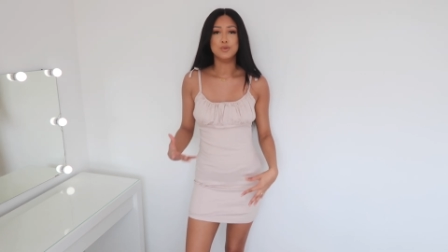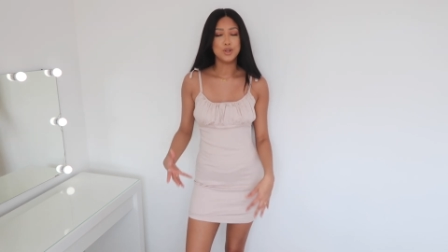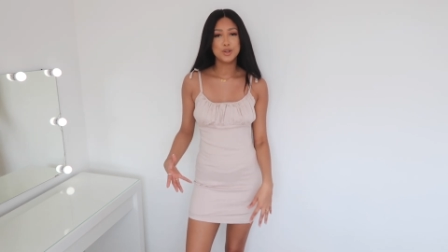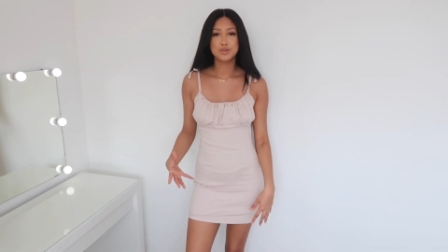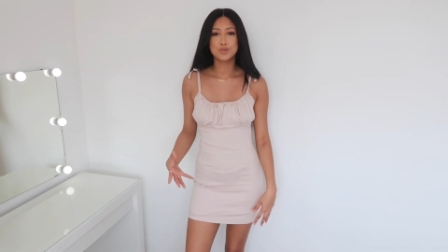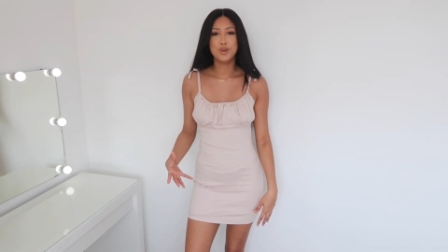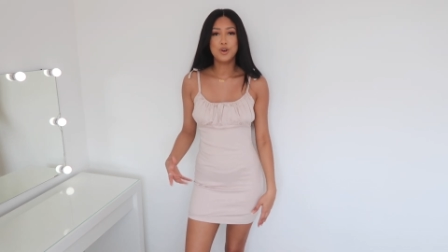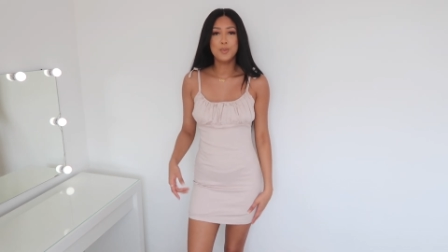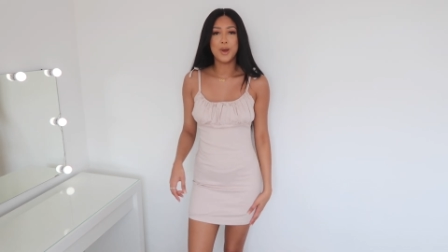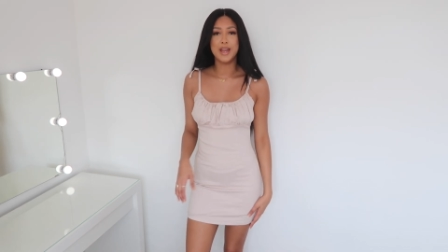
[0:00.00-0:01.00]

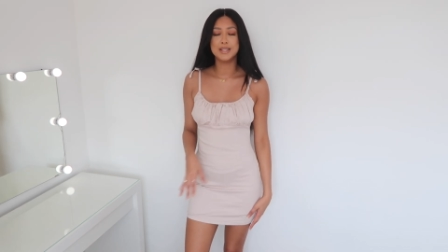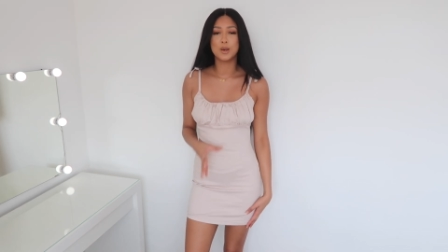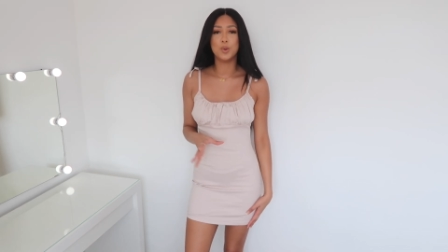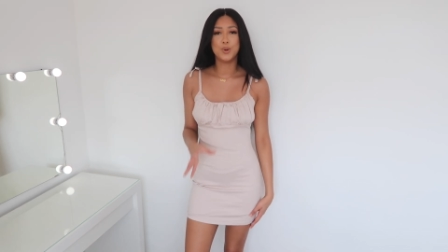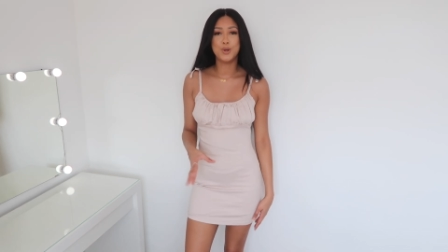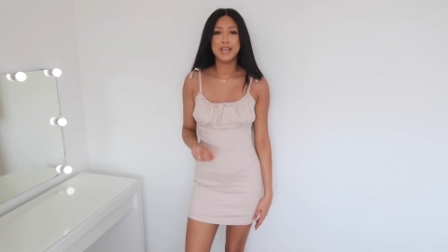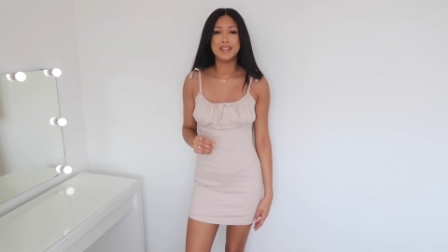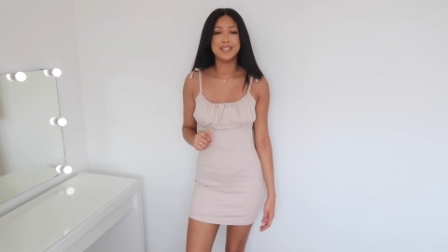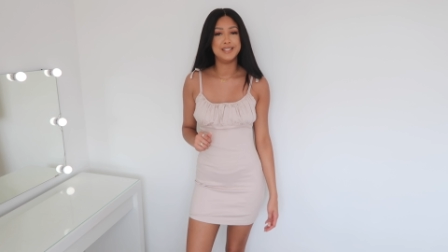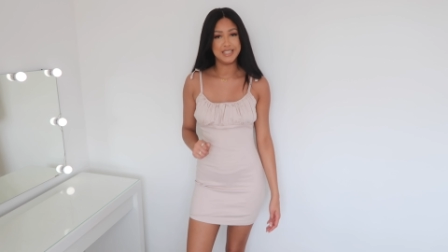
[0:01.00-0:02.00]
neutral but it's all
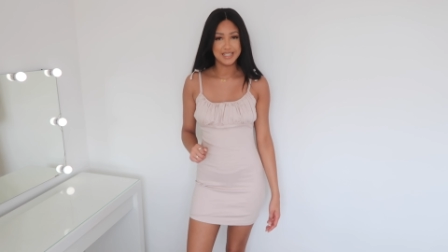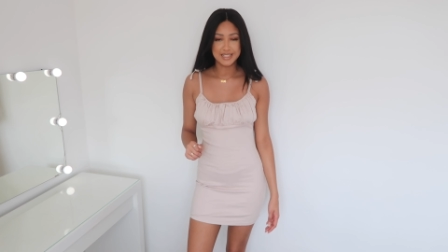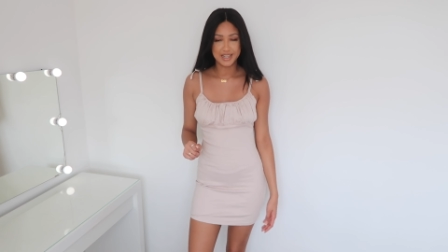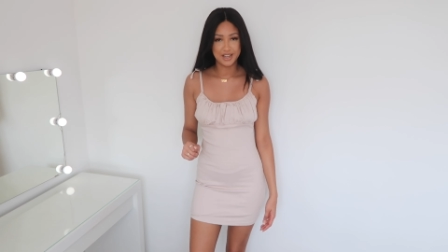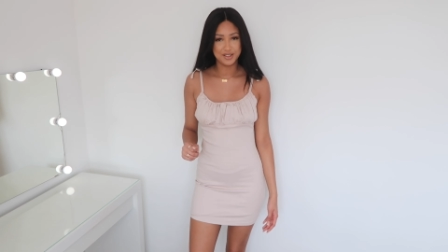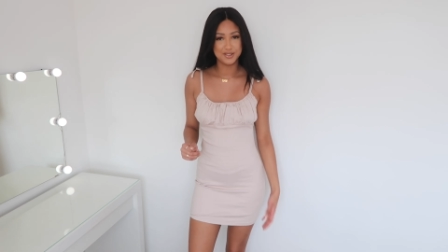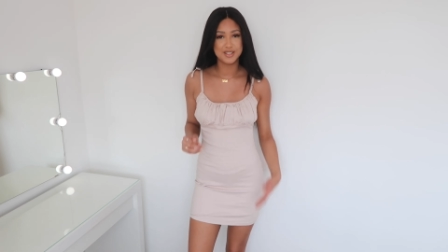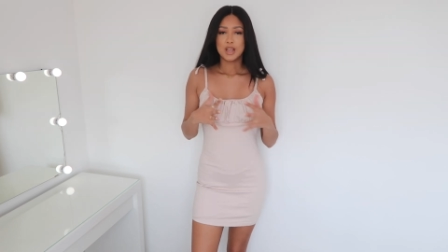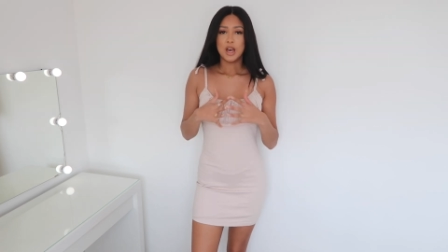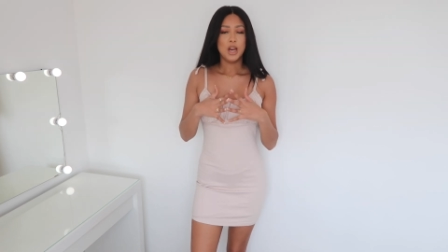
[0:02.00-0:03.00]
in the details